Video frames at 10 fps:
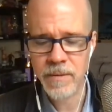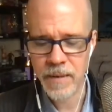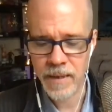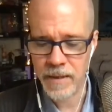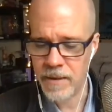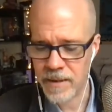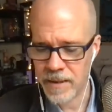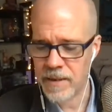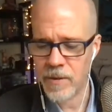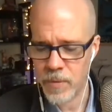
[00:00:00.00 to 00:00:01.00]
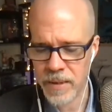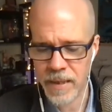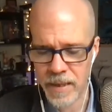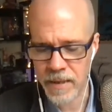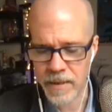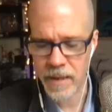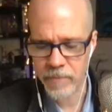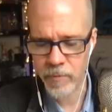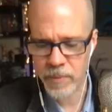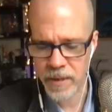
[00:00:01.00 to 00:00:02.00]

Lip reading: Thank you again, everybody